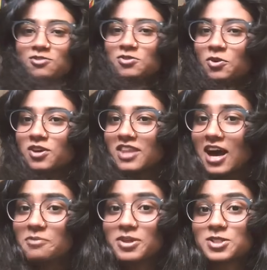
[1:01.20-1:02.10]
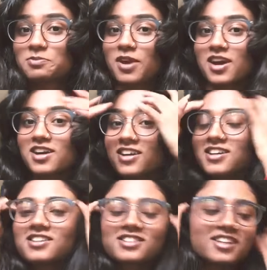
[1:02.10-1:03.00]
afford that much
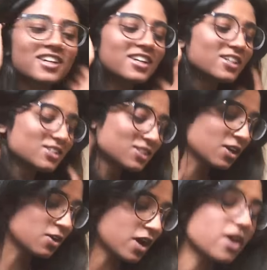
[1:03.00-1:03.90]
paint. So